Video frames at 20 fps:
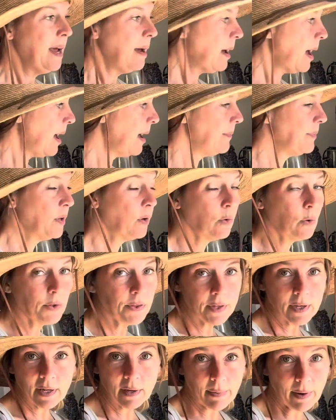The cool
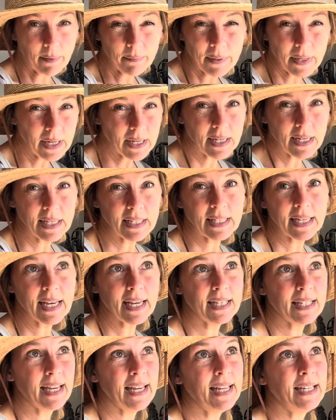thing about peonies
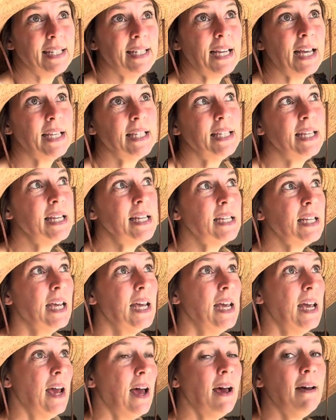is it doesn't
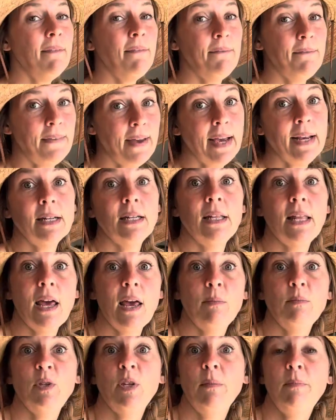affect
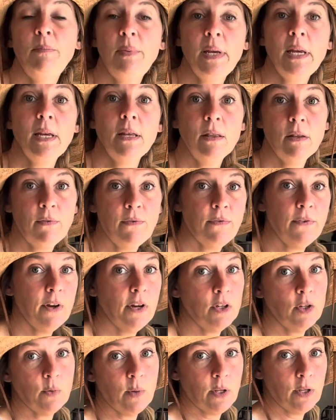them to be in the
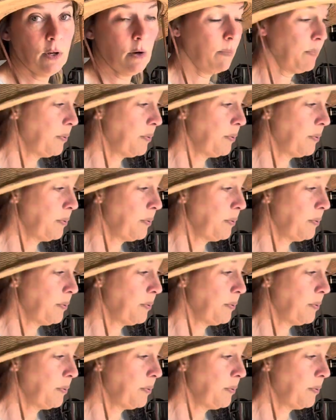fridge with your